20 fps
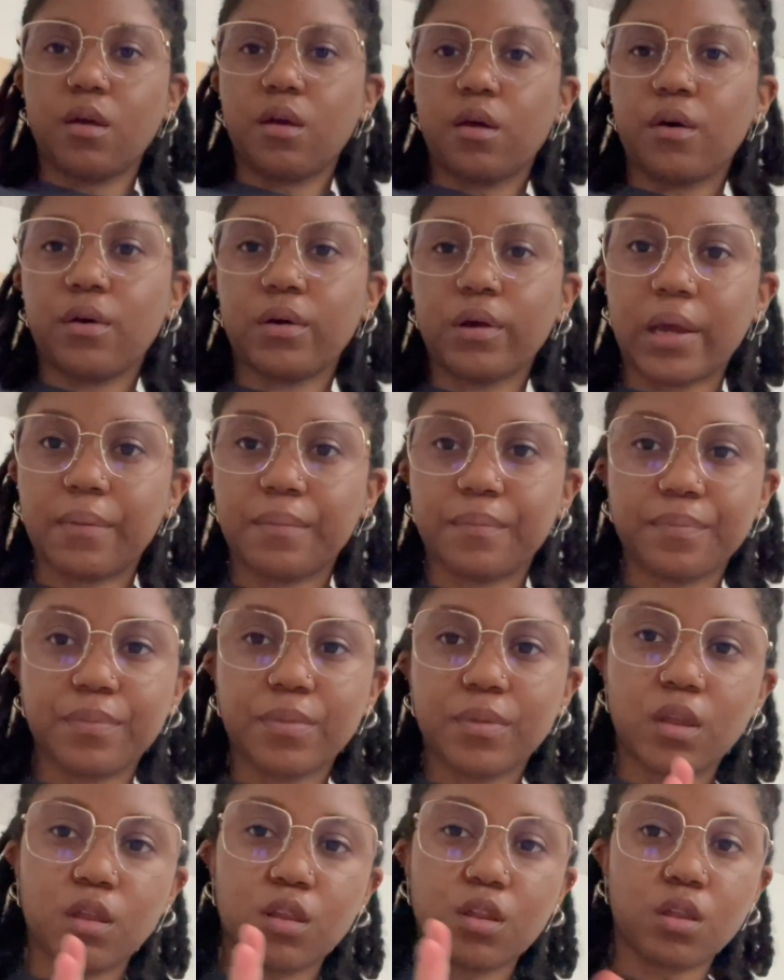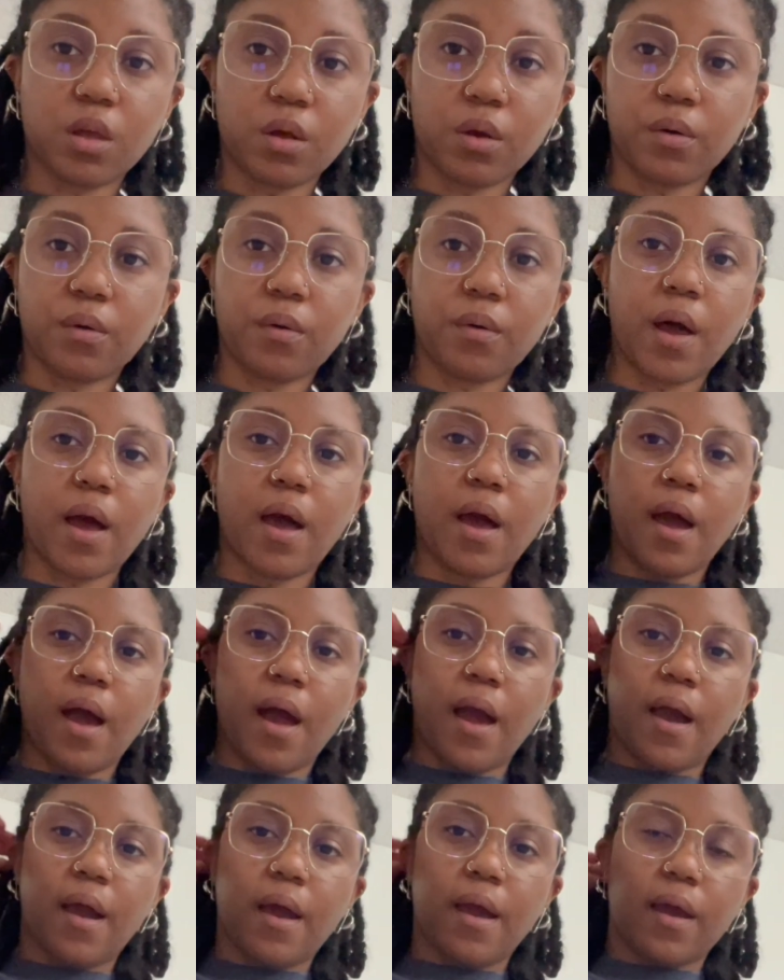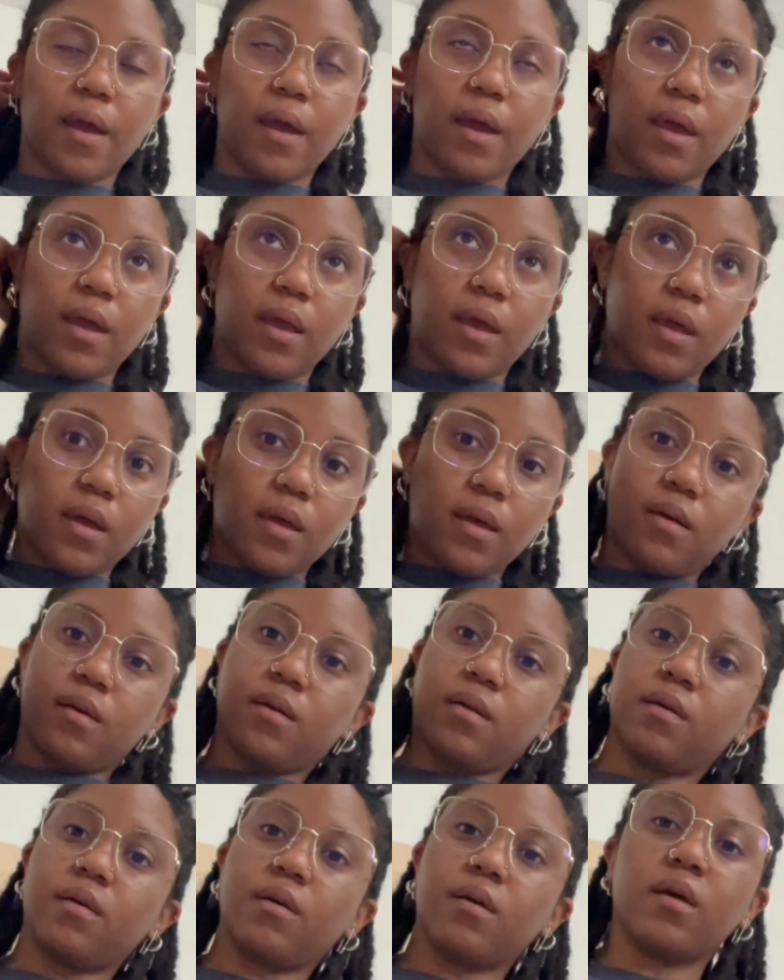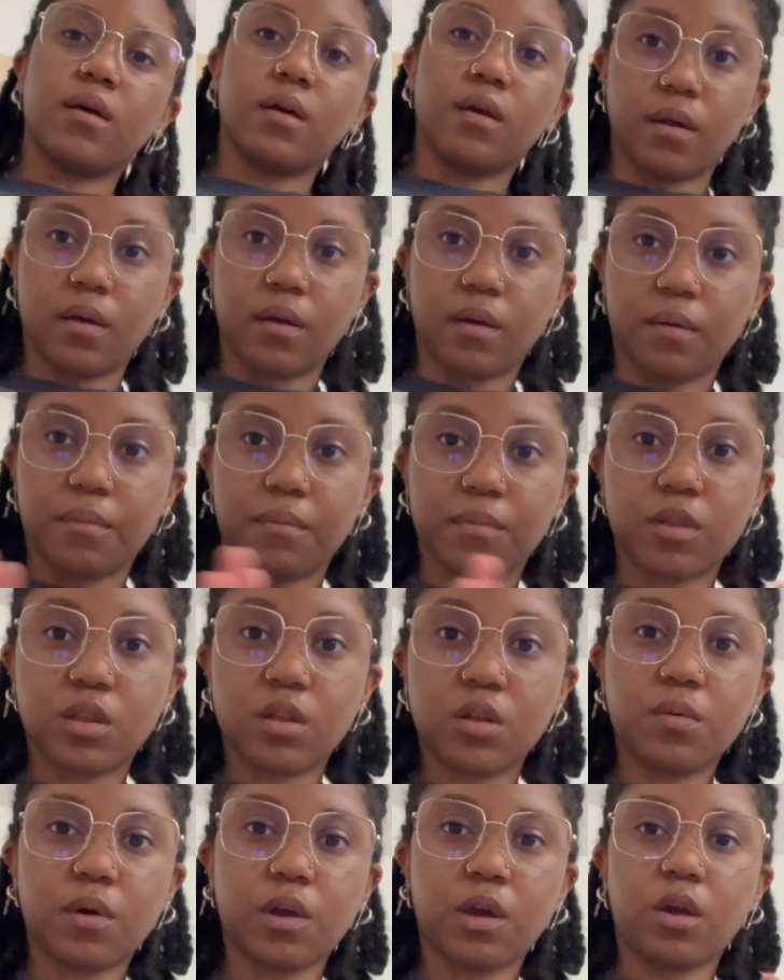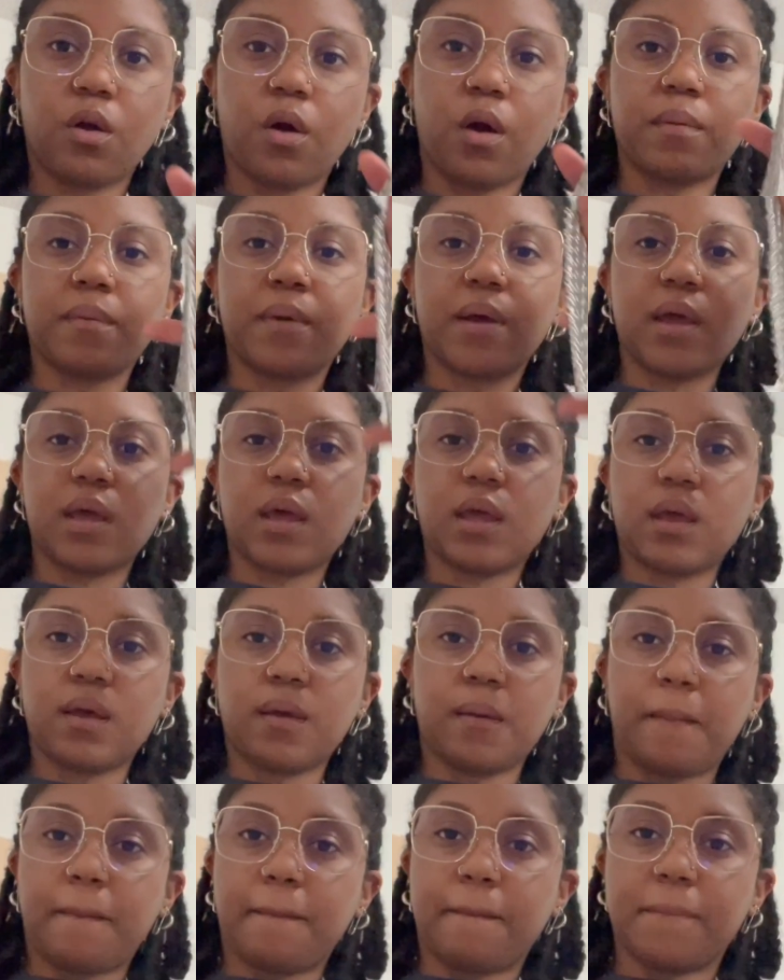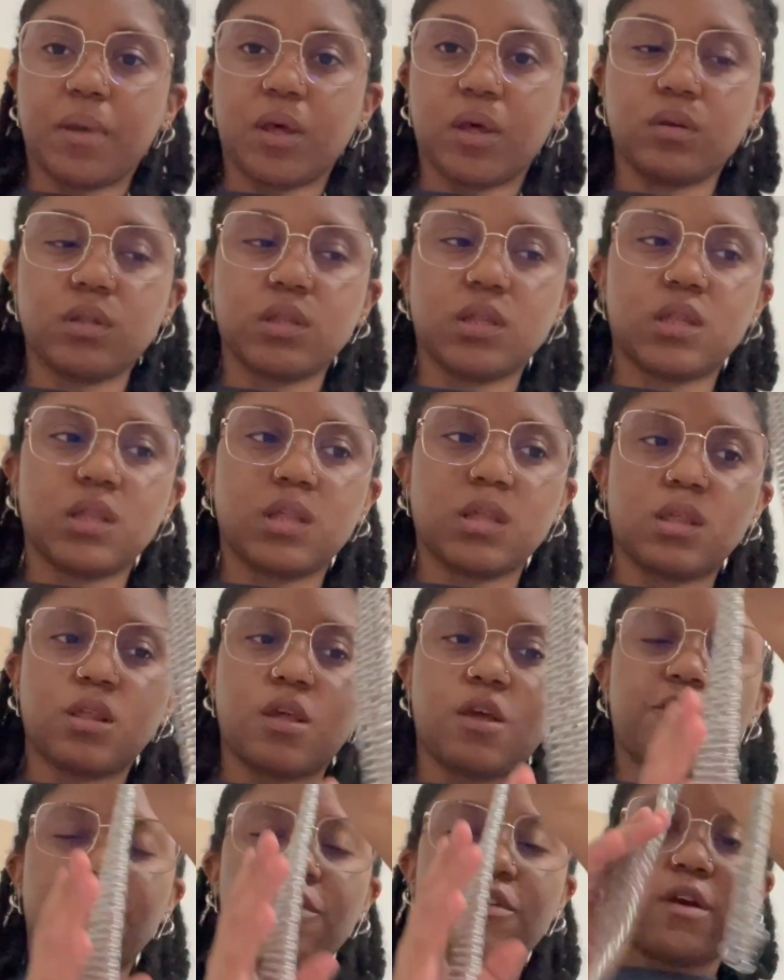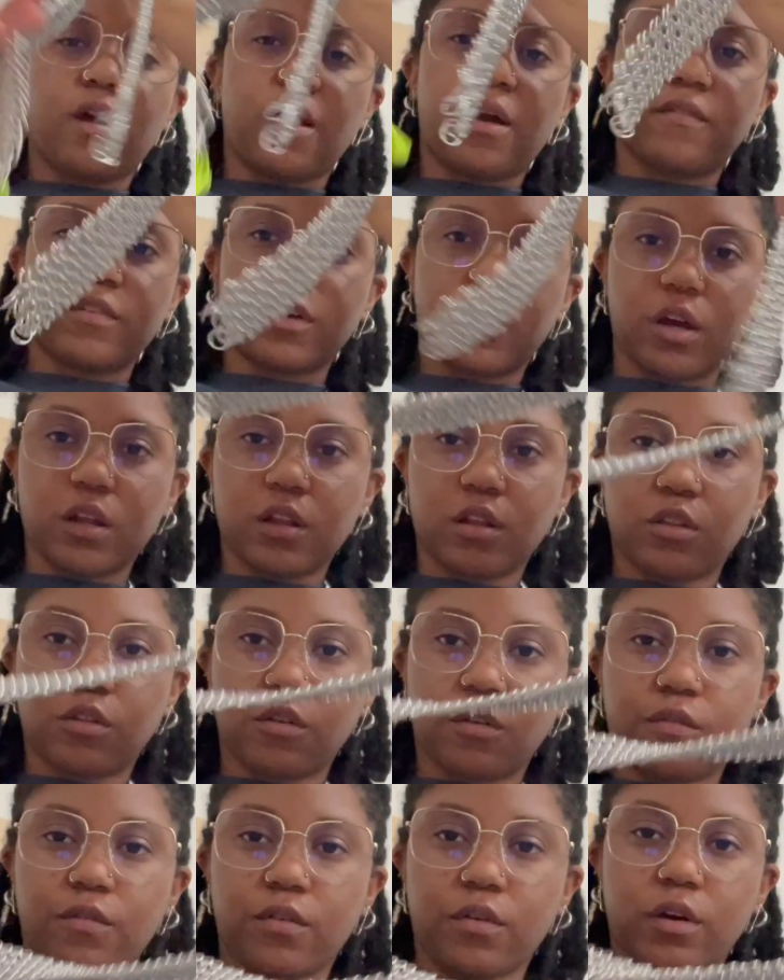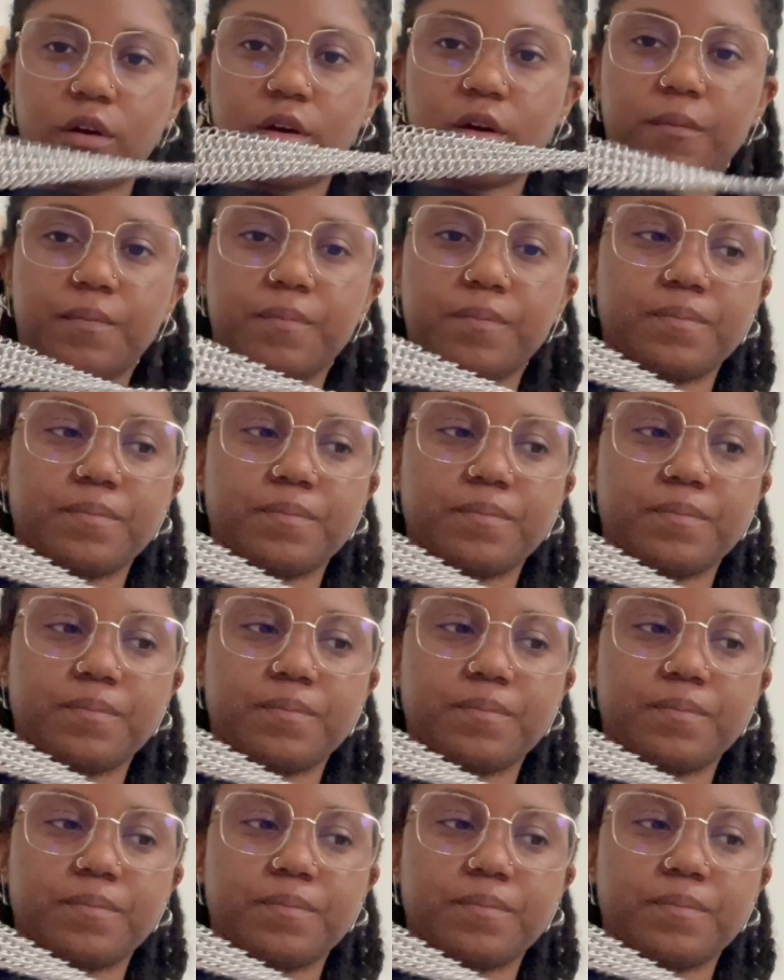Okay, so I am still working on my belt. This is how far I've gotten so far.